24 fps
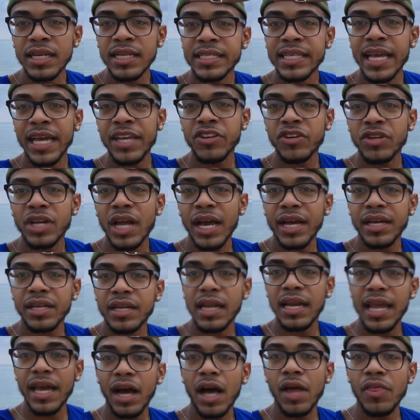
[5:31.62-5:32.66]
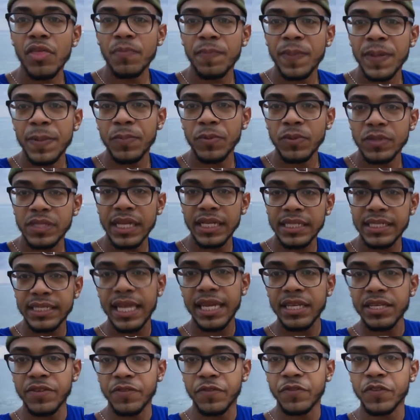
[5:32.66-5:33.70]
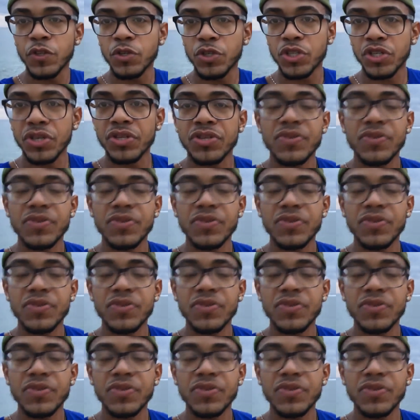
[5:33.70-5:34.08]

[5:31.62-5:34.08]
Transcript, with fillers: that you're not going to let other people dictate your future.